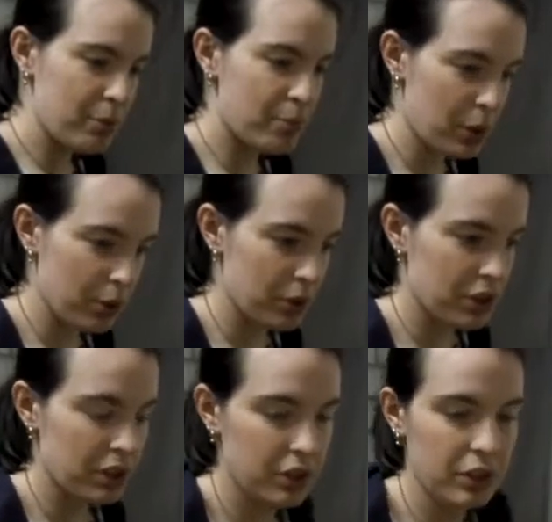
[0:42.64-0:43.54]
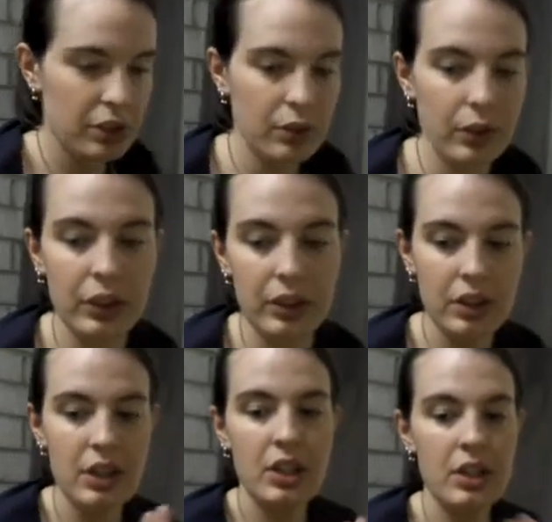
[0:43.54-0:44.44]
were bowed, or
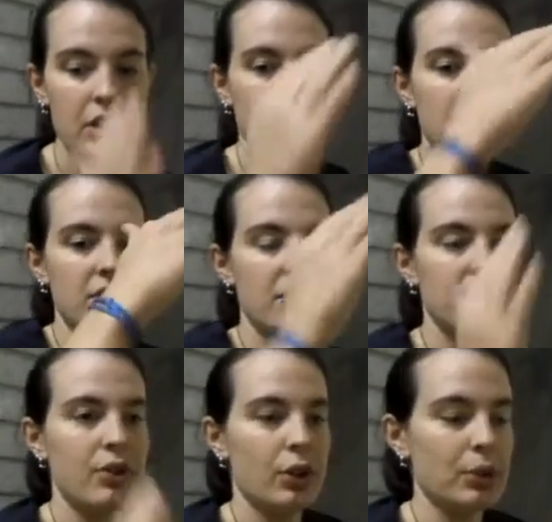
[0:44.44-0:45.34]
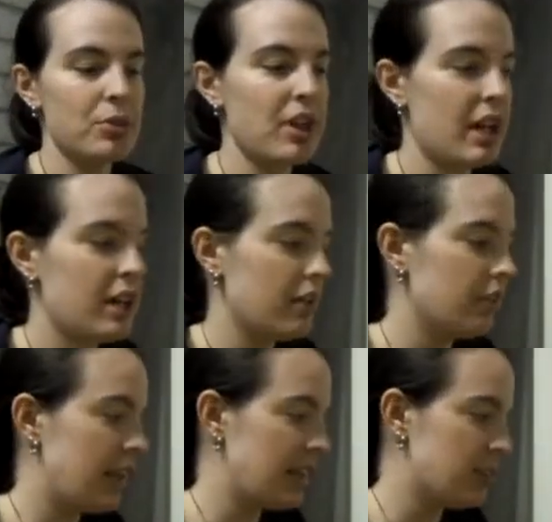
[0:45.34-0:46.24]
deformed, and
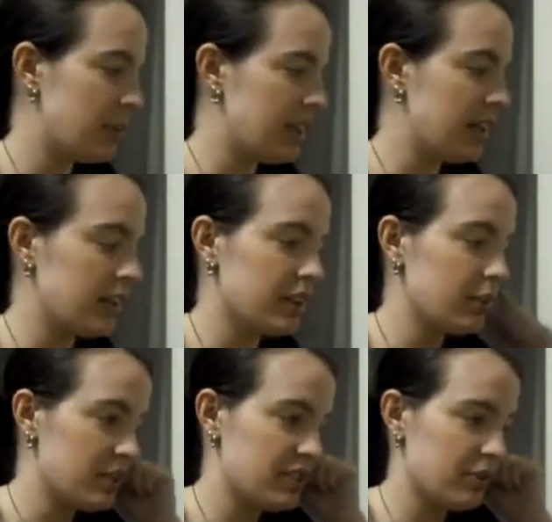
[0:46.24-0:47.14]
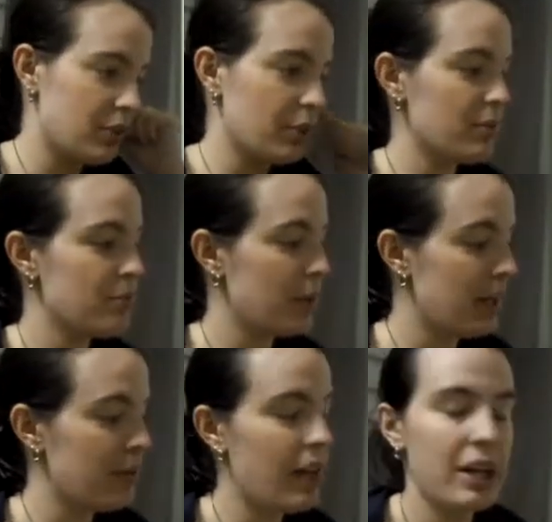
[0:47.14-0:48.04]
like the butt area was deformed.
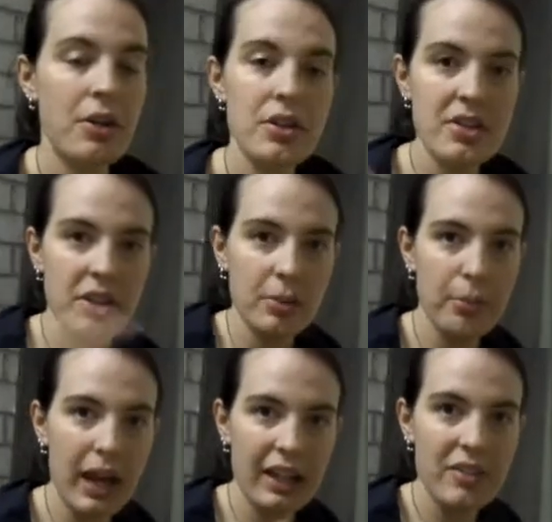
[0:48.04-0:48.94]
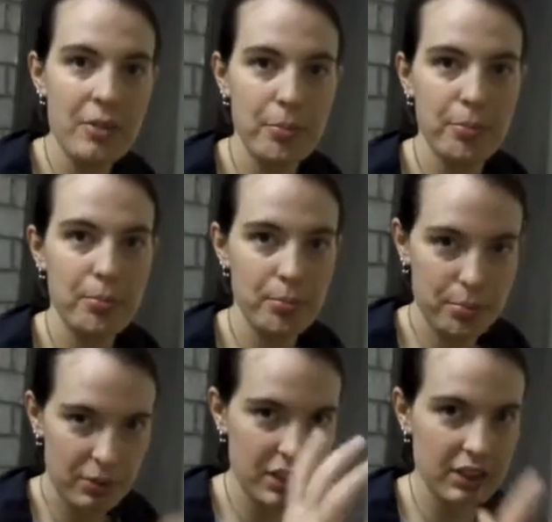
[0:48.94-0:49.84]
But I noticed on the back of
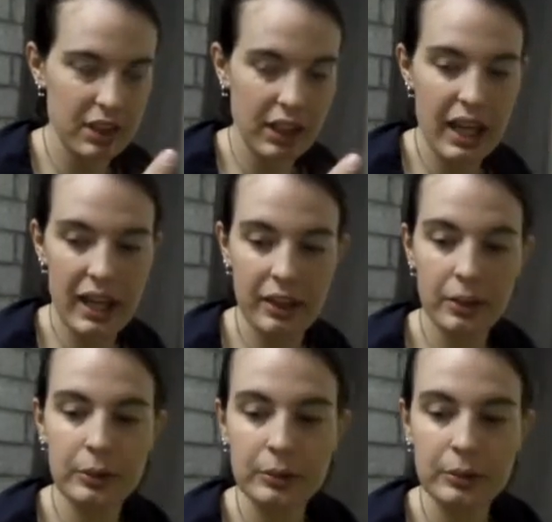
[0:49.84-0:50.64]
the leg,